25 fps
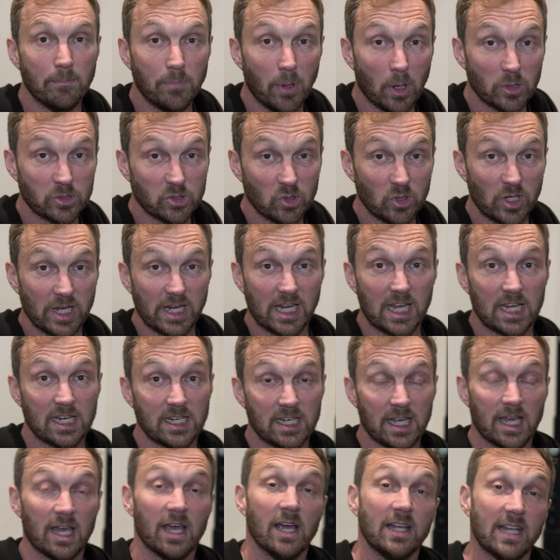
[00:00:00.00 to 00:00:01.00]
bottleneck
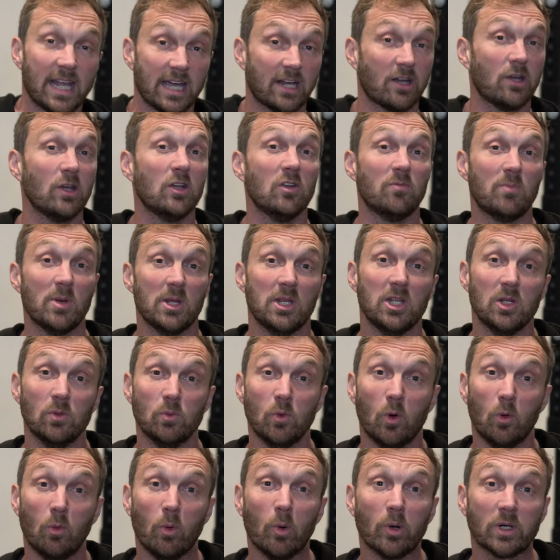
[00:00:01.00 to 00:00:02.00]
in there. And that could have been the
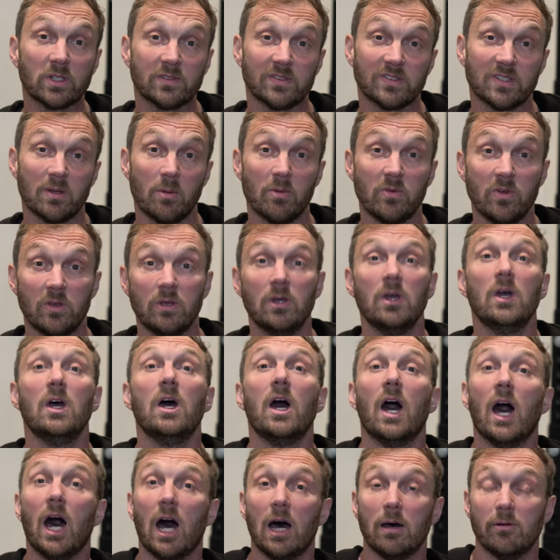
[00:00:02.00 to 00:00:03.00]
wall walks for some of you.
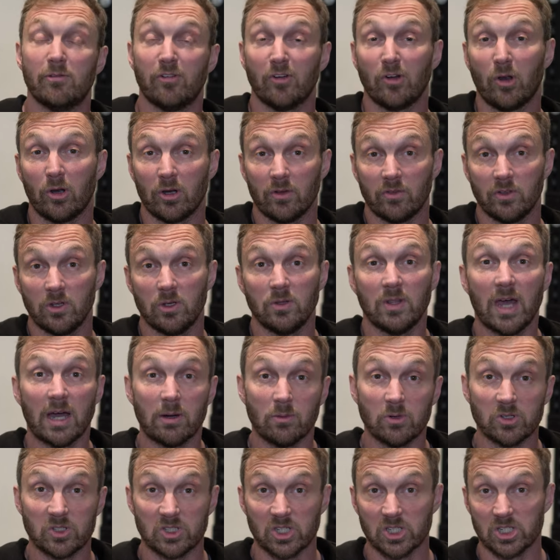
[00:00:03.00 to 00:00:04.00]
For a lot of you,
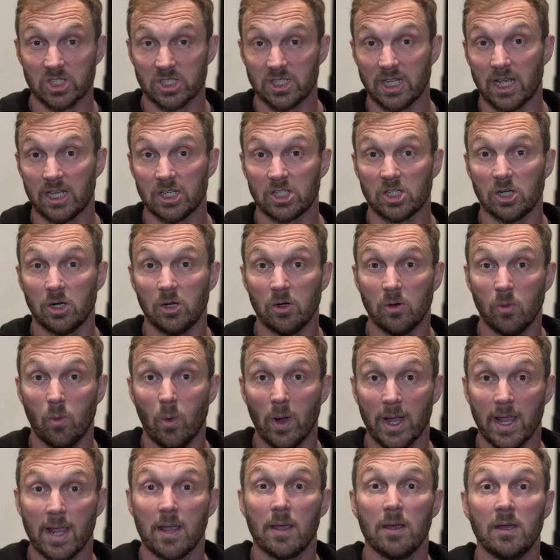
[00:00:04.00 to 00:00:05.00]
that was the snatch
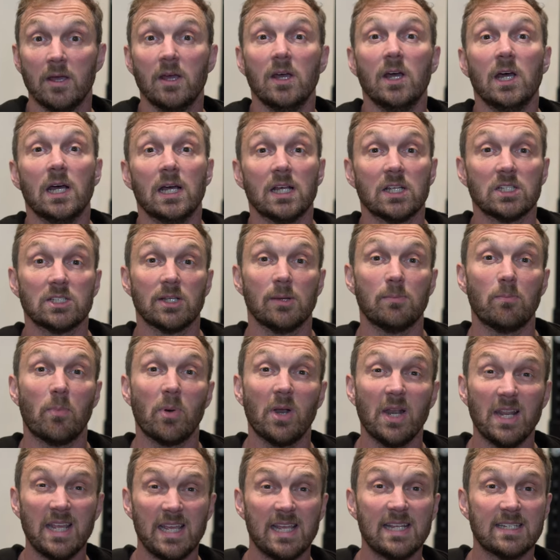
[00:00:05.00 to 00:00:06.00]
weight. So
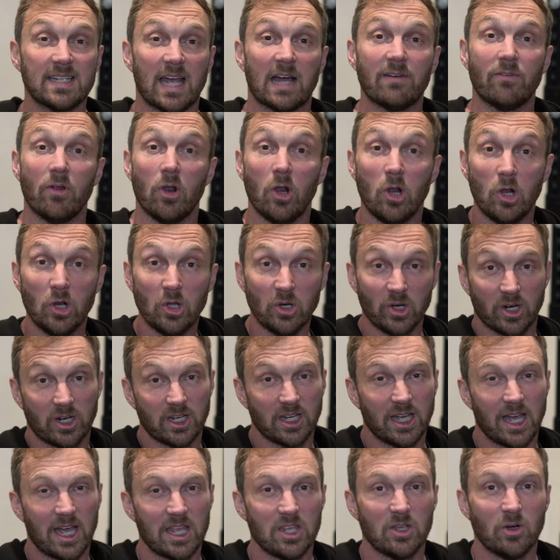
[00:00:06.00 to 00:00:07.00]
please have a
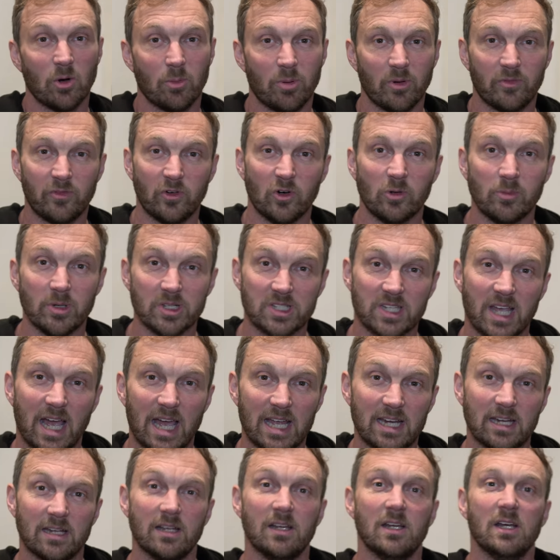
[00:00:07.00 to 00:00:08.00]
look at your performance
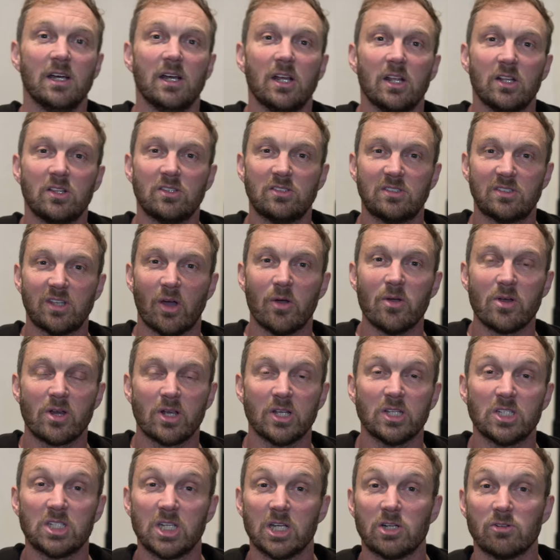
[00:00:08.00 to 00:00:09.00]
and don't
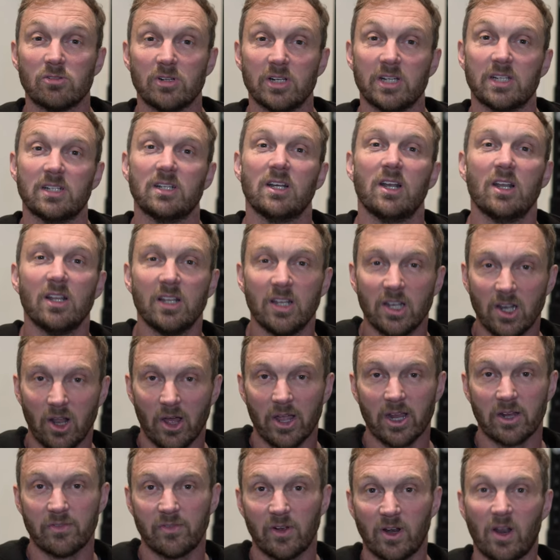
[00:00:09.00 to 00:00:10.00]
consider it
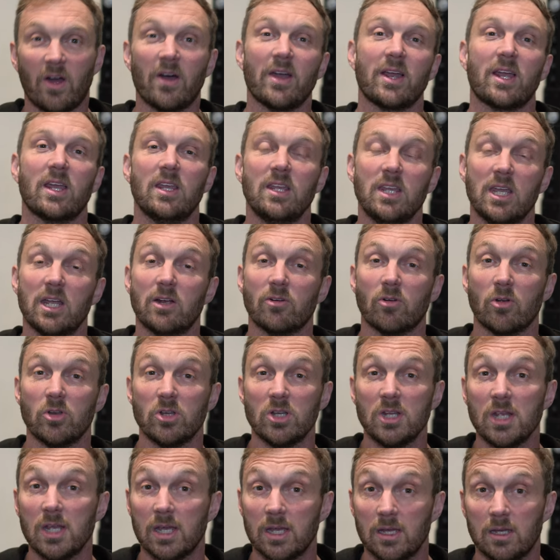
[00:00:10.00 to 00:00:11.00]
like for like year
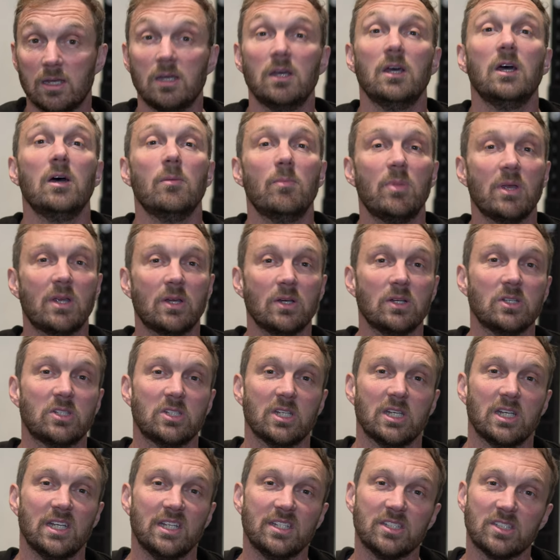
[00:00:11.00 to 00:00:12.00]
on year,
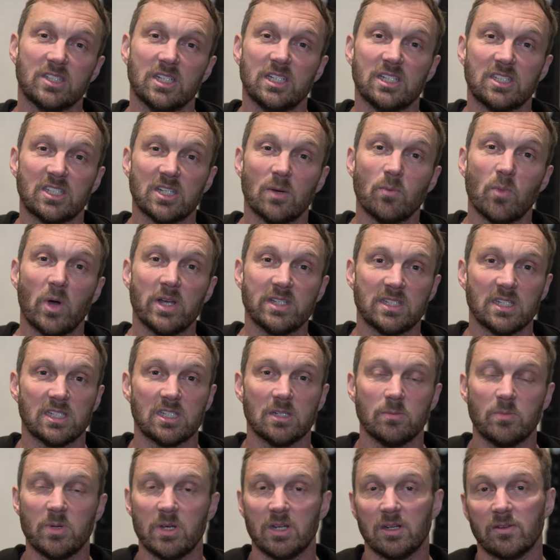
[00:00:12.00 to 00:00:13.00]
because in some ways
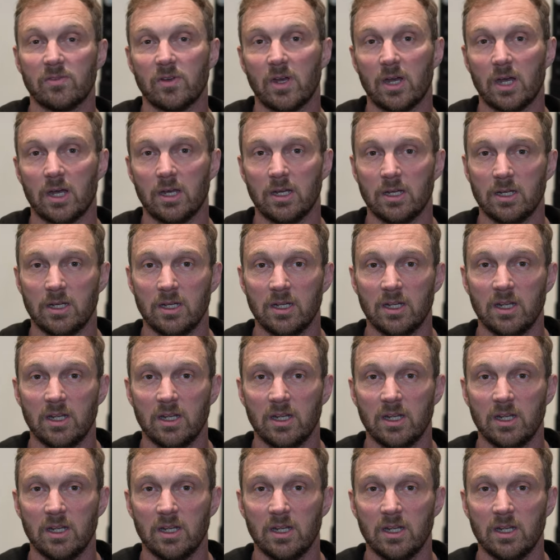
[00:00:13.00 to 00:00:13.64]
it's a bit of a